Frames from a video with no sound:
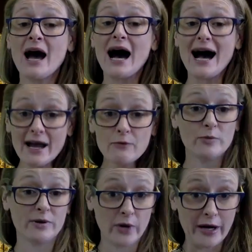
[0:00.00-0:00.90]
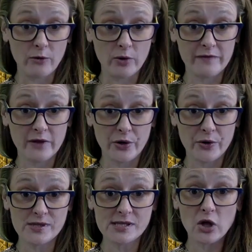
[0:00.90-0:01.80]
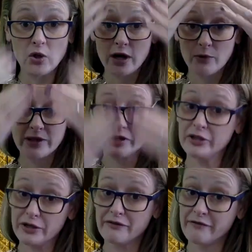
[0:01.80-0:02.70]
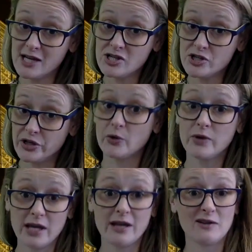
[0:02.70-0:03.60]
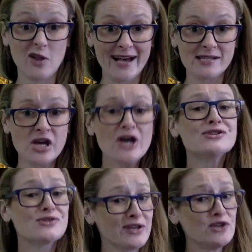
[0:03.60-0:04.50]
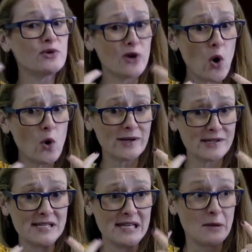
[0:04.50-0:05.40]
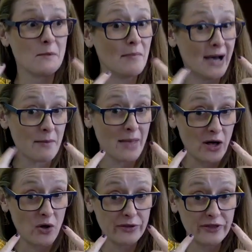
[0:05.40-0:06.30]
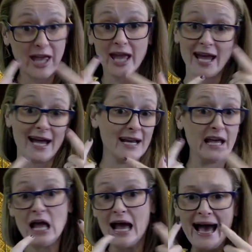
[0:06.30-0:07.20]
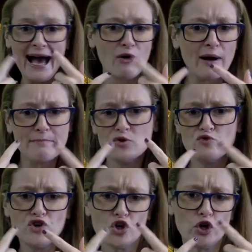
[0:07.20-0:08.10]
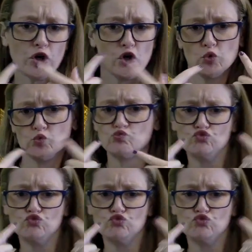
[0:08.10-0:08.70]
I will be wearing one of those along with a clear face shield in class so that you can always see my mouth and how I'm moving it and